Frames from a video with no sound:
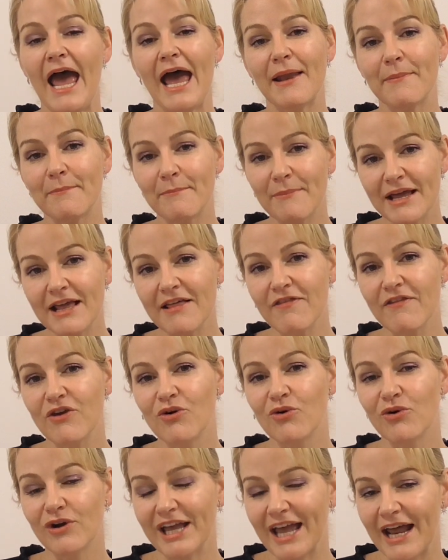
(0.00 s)
and meet
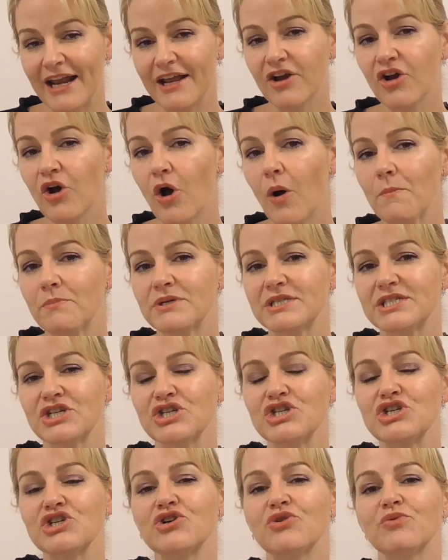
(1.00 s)
the organic
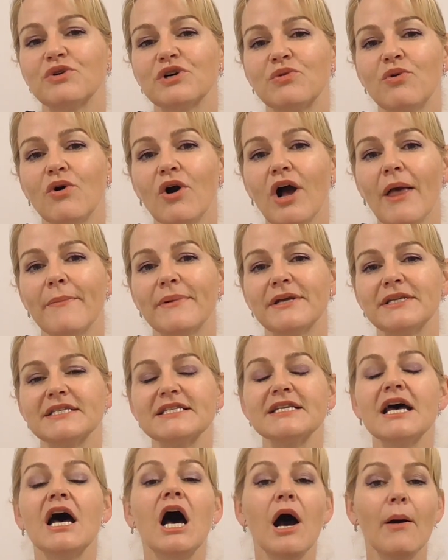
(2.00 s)
compositional
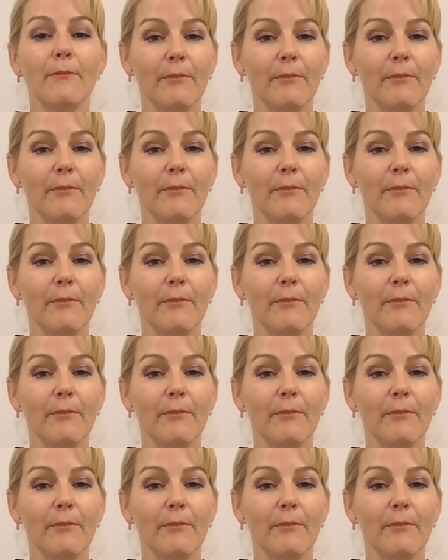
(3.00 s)
requirements